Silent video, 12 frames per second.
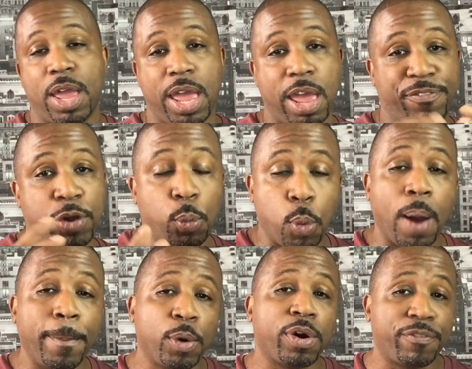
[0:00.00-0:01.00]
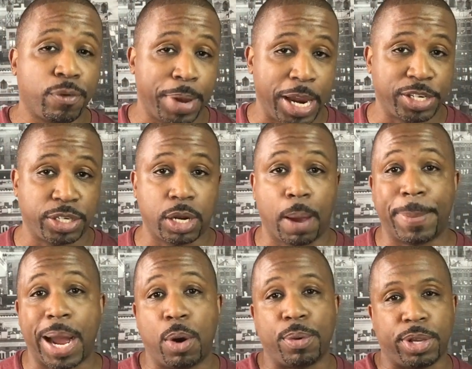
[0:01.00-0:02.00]
if you want more information
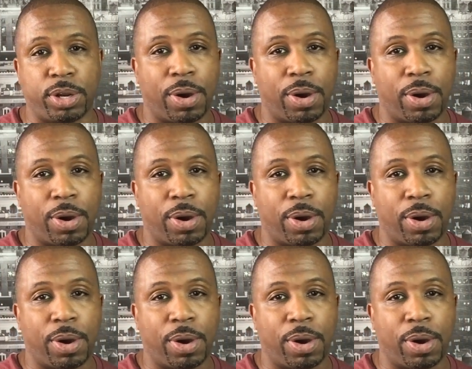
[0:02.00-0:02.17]
about,